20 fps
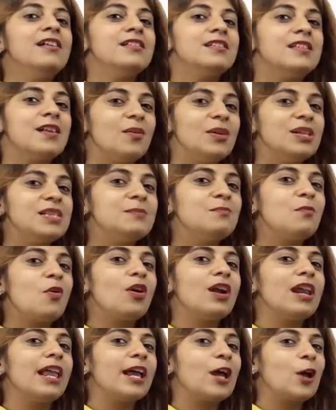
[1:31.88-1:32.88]
so it's
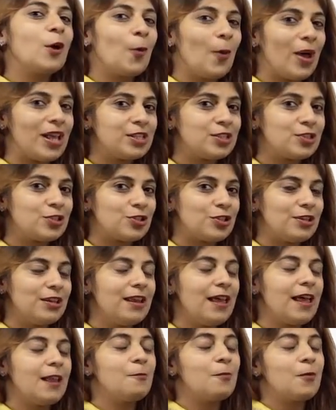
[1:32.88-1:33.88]
more like a
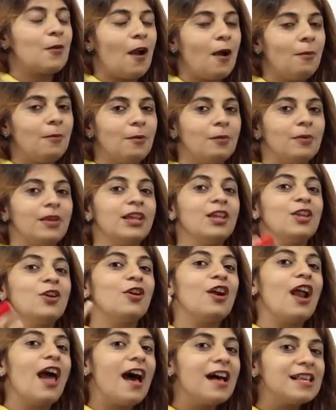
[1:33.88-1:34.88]
question and probably
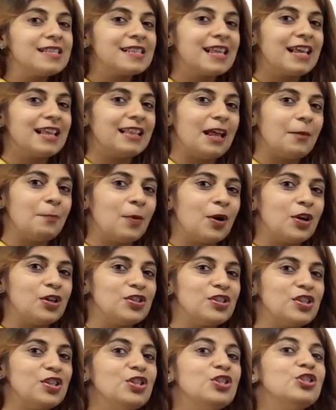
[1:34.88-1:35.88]
you're asking that
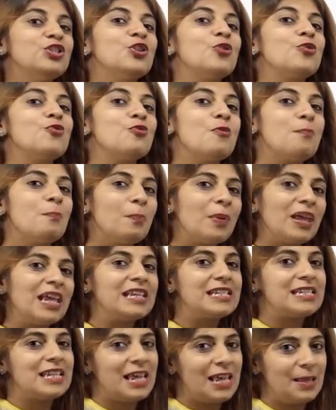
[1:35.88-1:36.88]
person to
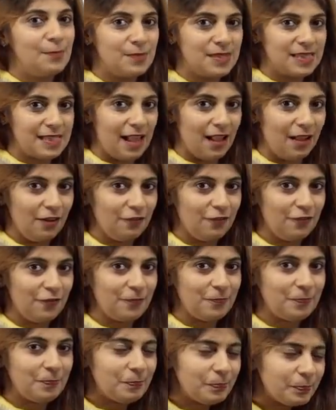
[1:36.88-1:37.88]
repeat himself.
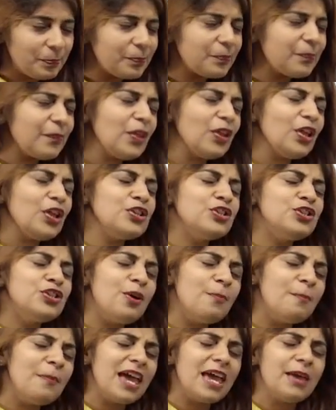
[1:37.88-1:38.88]

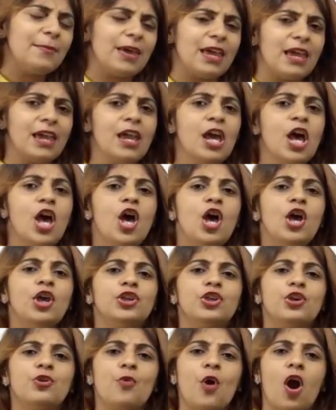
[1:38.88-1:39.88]
So maybe
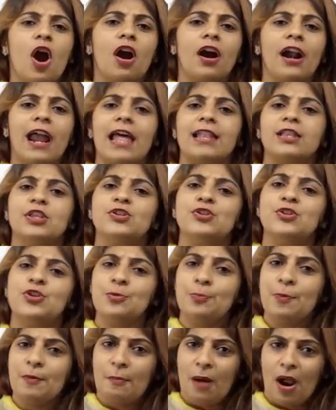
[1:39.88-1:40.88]
you are at the
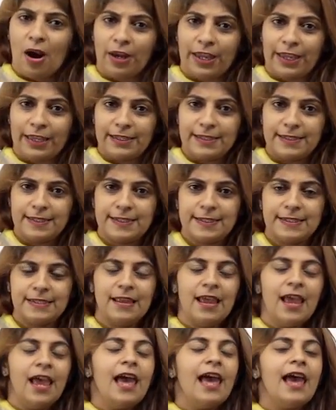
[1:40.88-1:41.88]
supermarket
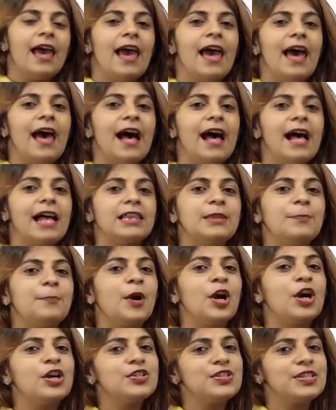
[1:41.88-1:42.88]
and the
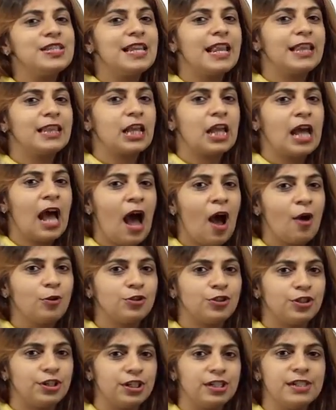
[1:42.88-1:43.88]
person at the
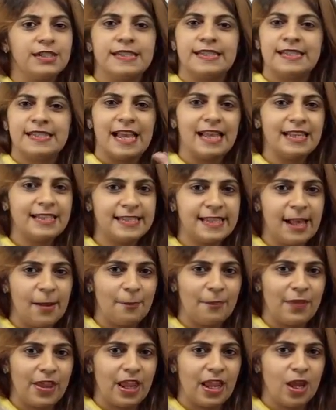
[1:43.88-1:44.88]
counter said
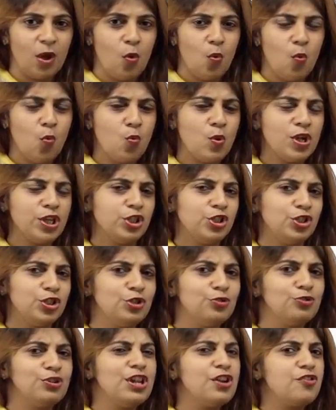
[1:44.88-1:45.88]
something which
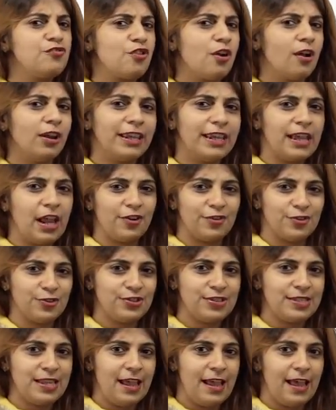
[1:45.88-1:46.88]
you didn't really
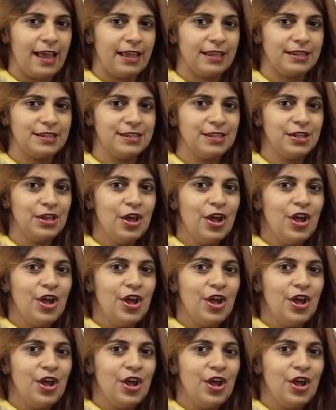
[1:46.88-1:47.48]
understand.